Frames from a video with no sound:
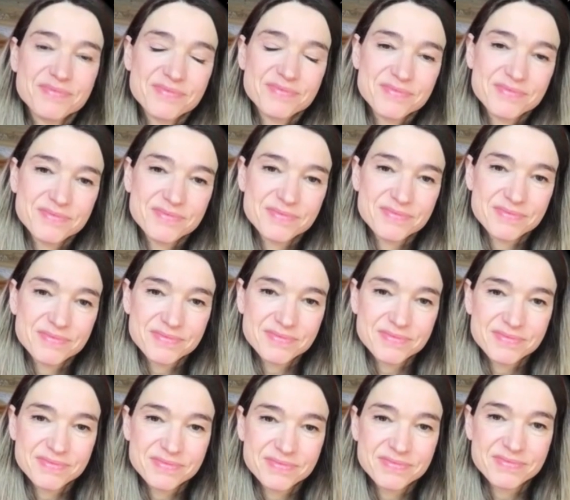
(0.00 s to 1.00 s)

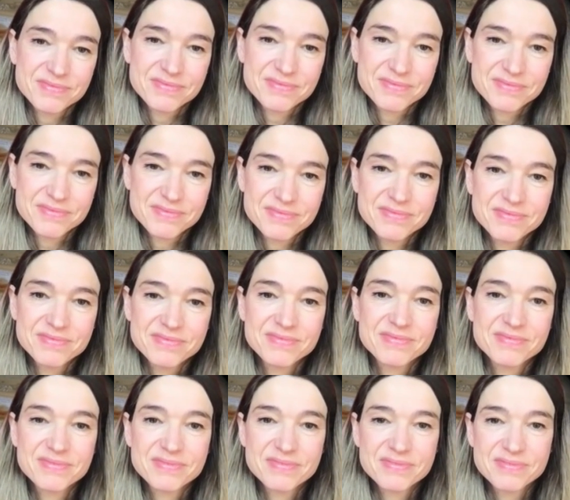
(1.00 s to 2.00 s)

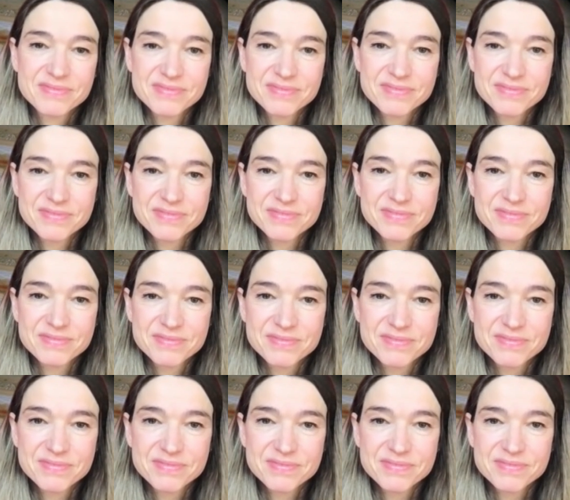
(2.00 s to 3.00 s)

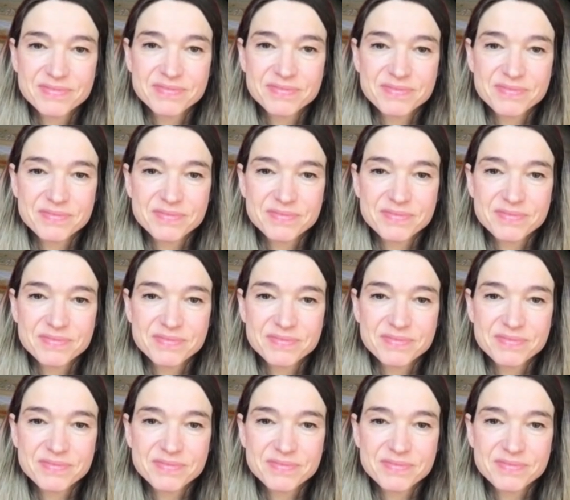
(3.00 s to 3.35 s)
(silent)